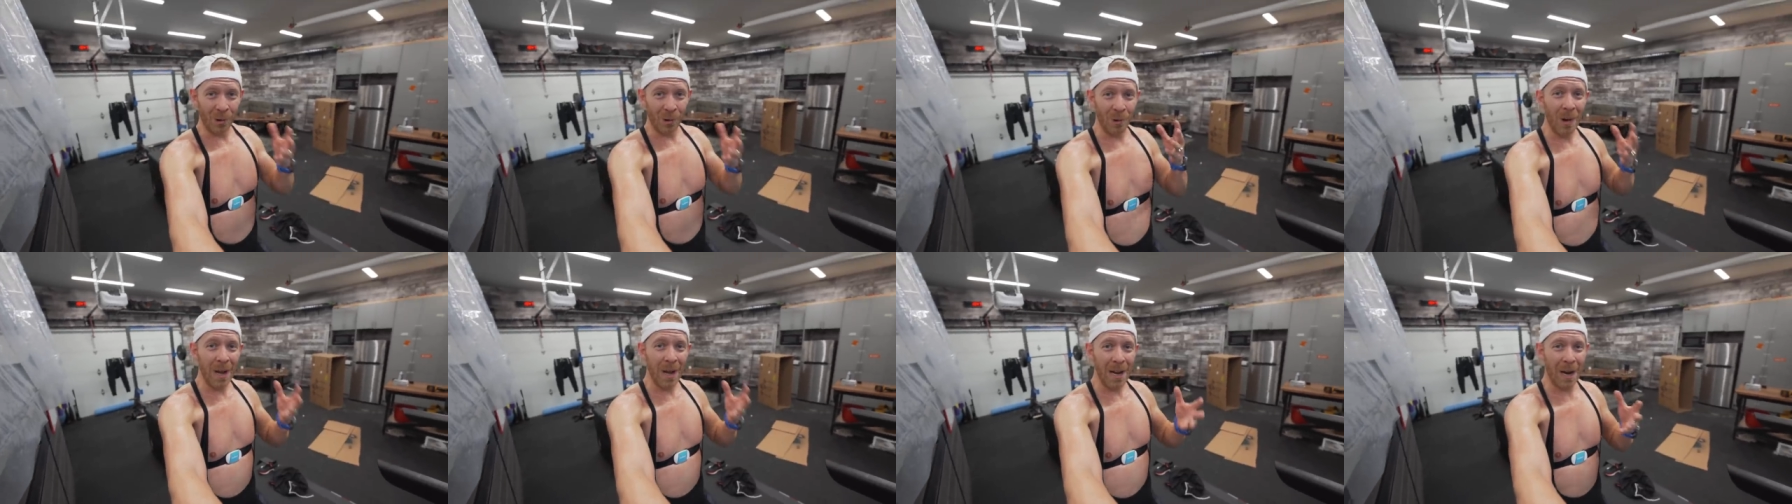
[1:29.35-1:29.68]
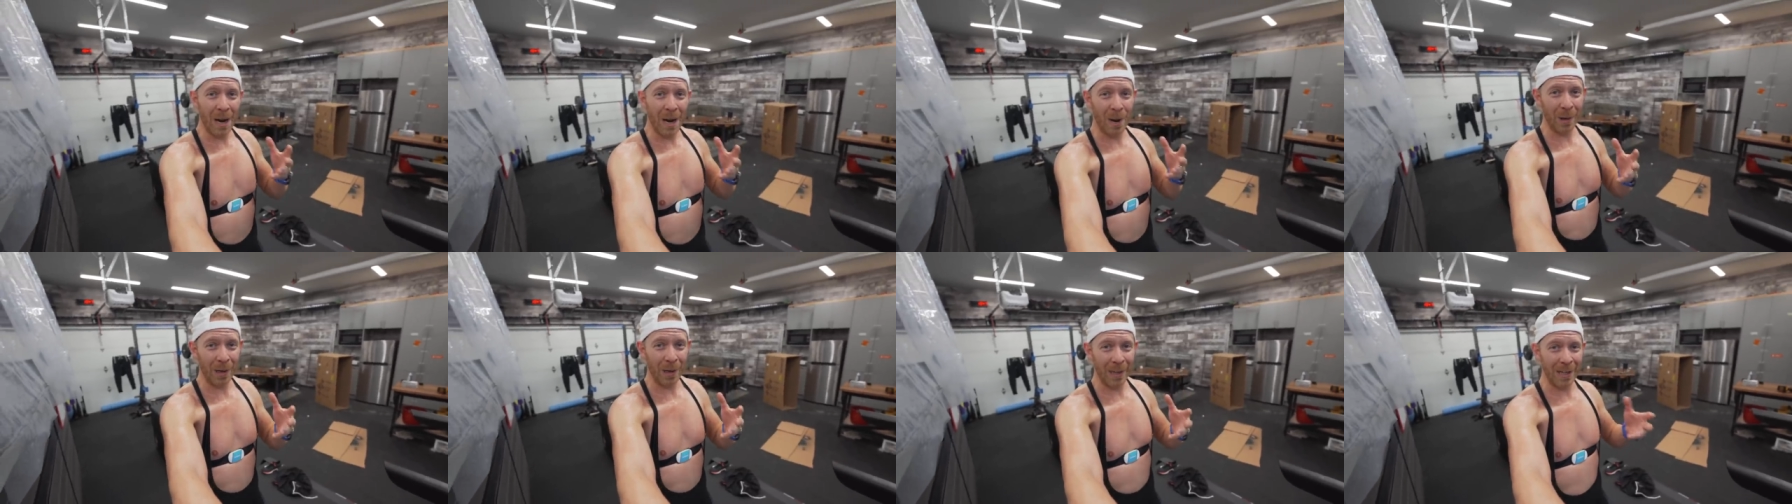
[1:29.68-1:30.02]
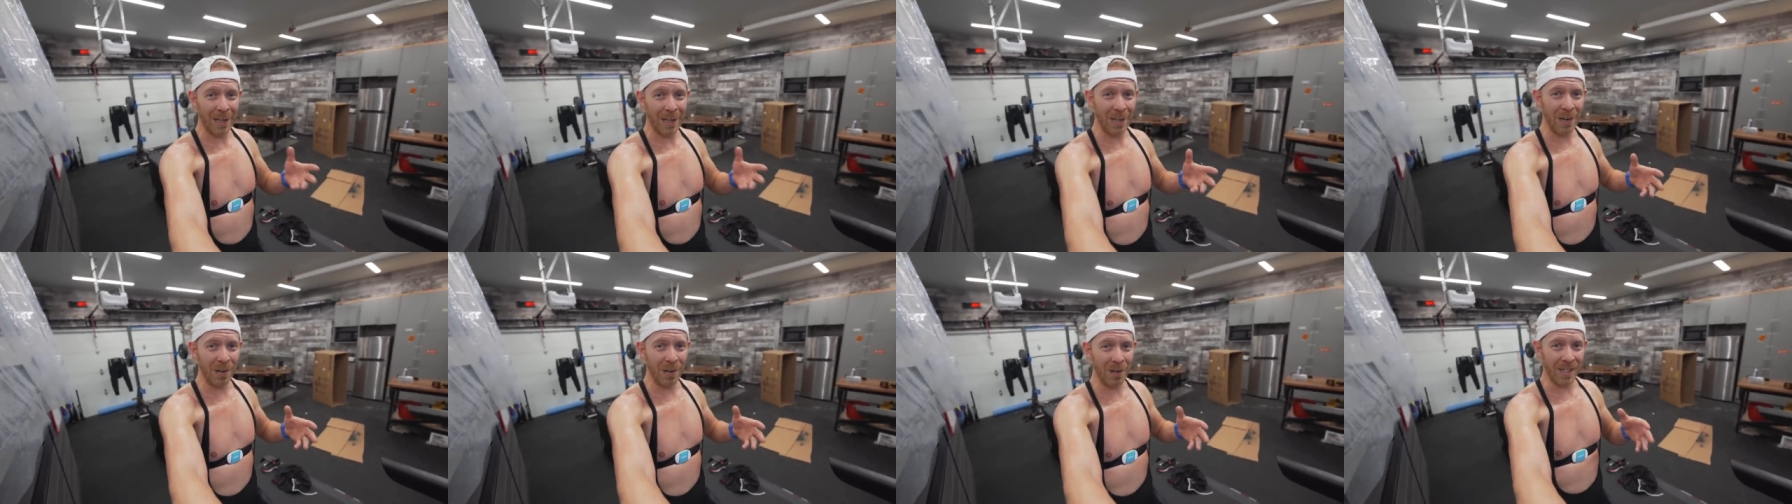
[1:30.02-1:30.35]
what we're
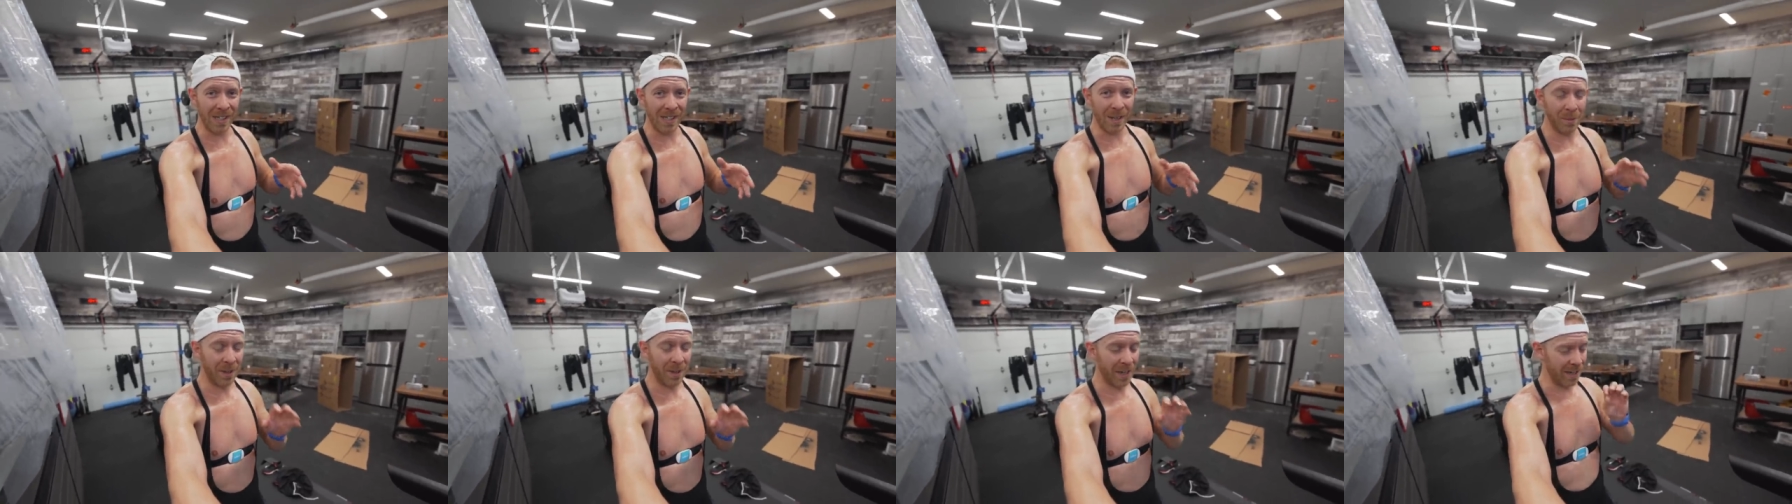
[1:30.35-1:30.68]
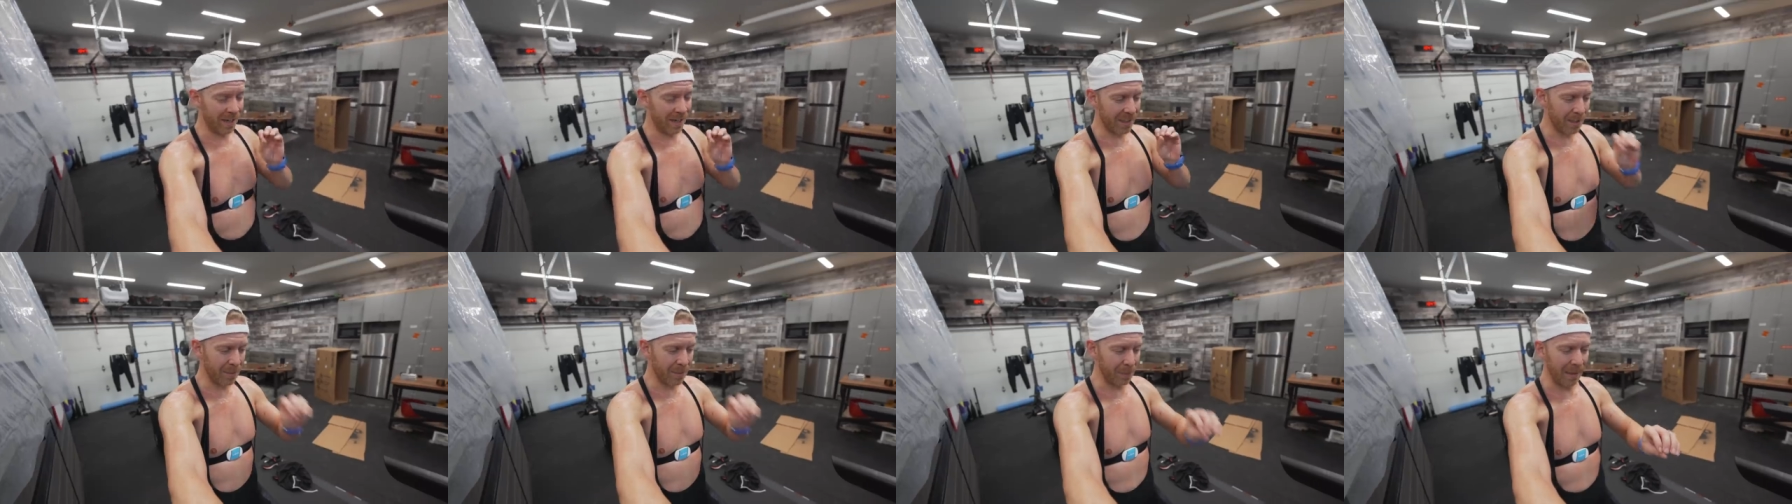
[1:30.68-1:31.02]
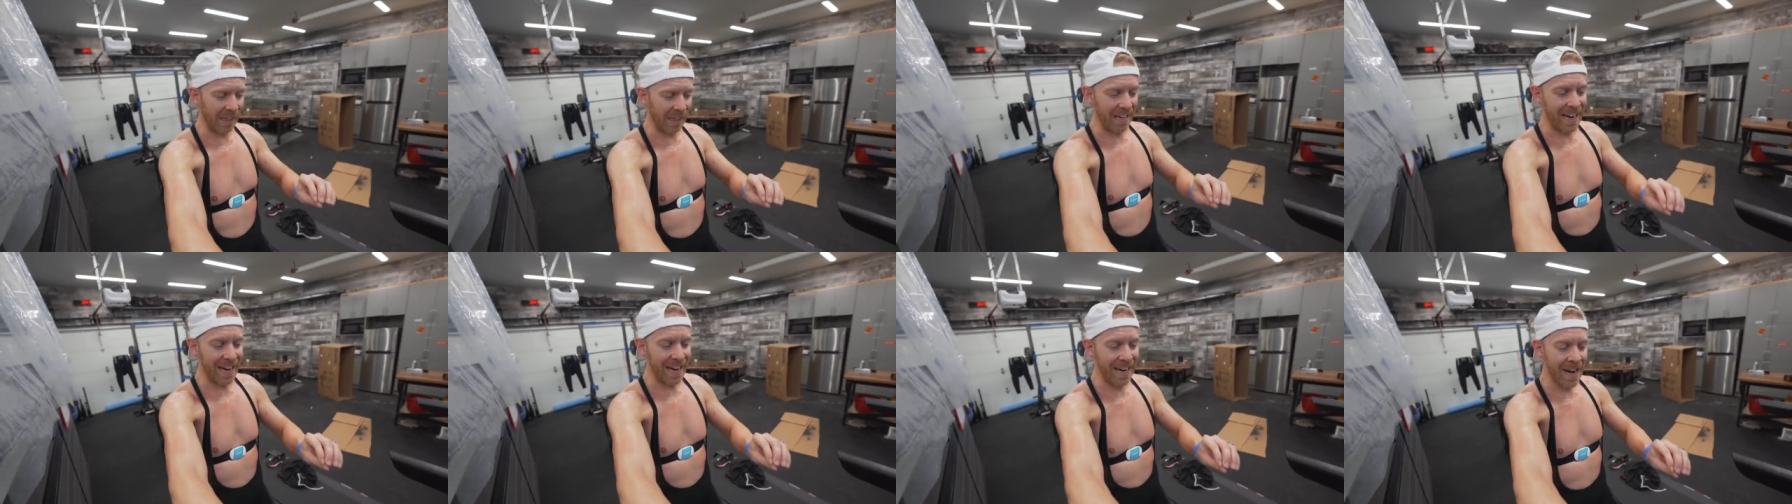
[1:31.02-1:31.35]
gonna do is I'm gonna
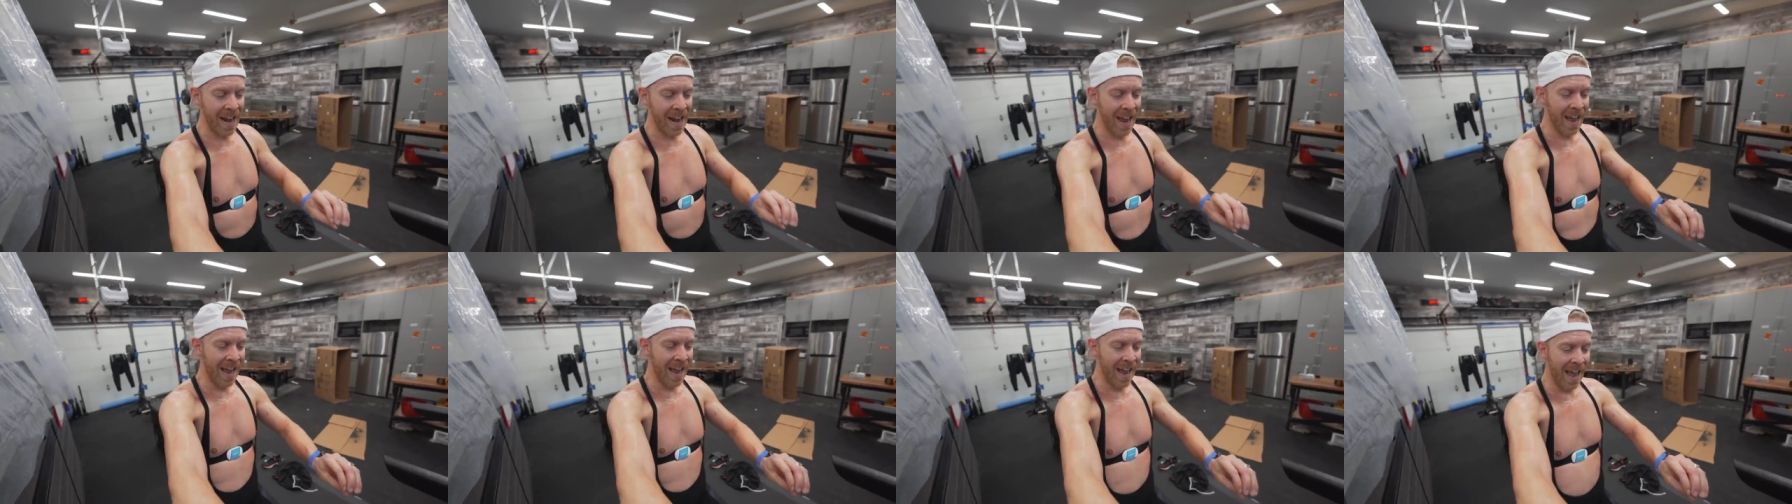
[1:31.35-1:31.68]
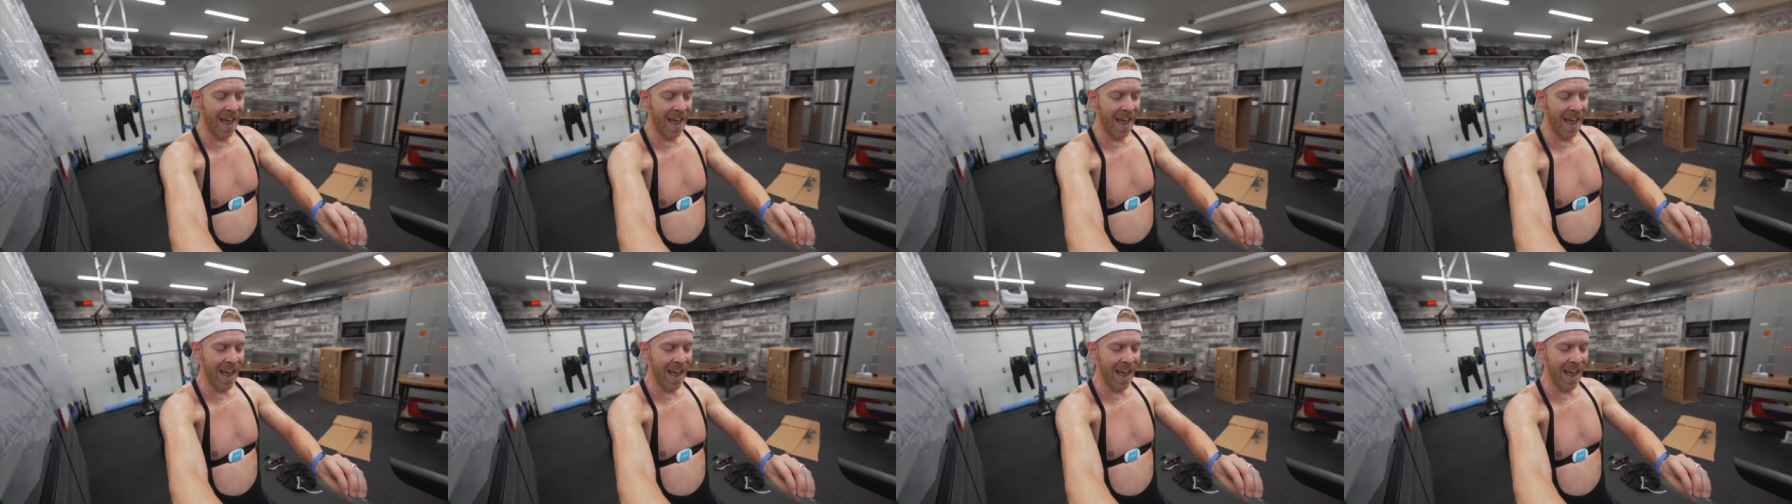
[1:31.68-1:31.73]
explain